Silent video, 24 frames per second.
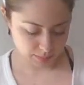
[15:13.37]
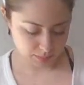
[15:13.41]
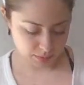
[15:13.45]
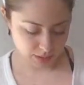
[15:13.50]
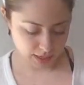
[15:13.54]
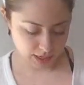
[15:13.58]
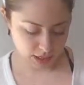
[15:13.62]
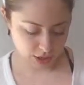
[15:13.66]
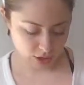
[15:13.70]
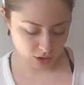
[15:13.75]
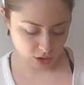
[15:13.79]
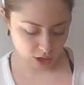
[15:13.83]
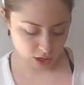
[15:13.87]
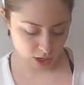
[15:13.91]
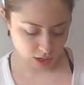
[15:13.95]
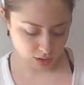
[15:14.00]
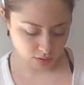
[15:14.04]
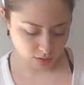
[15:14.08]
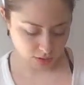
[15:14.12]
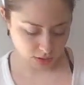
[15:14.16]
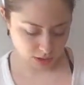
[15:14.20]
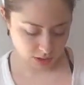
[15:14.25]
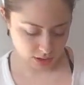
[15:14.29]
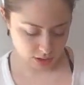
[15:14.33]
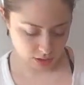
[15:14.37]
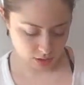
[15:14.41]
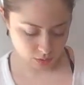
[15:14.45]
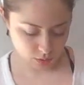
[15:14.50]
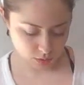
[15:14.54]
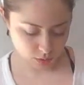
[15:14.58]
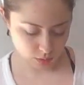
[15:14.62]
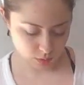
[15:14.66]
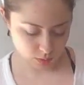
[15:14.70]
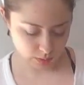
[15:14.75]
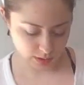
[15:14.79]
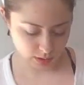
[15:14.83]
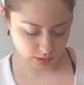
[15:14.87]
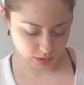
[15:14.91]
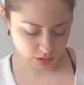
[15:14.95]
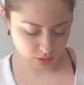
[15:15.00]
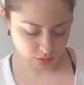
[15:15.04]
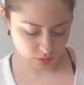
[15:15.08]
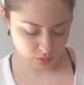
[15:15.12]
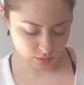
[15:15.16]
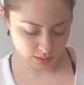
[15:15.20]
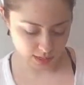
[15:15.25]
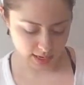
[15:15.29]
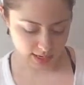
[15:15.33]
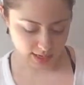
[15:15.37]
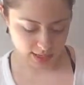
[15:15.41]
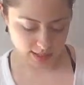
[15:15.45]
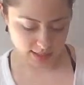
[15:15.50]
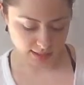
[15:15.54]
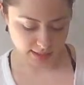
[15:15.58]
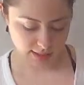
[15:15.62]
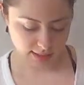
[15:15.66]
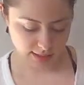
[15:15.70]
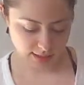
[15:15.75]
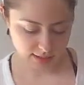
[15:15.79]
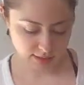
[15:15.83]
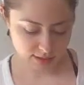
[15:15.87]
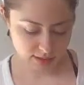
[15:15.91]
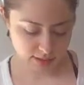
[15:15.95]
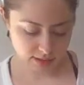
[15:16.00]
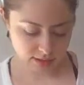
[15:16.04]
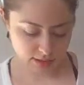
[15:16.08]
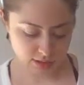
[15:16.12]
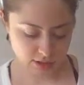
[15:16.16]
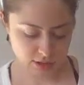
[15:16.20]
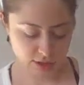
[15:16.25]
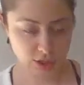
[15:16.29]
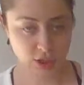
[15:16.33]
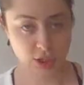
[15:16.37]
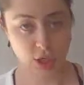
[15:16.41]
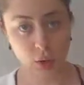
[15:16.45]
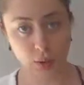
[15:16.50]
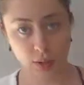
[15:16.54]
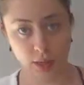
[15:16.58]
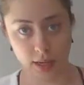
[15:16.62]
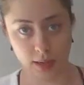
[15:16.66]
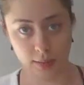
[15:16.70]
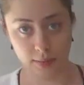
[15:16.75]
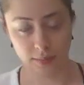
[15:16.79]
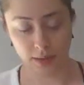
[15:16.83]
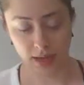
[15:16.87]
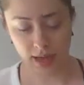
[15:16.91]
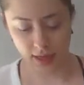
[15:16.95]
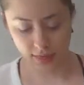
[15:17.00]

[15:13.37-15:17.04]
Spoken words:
but you're also going to raise sodium.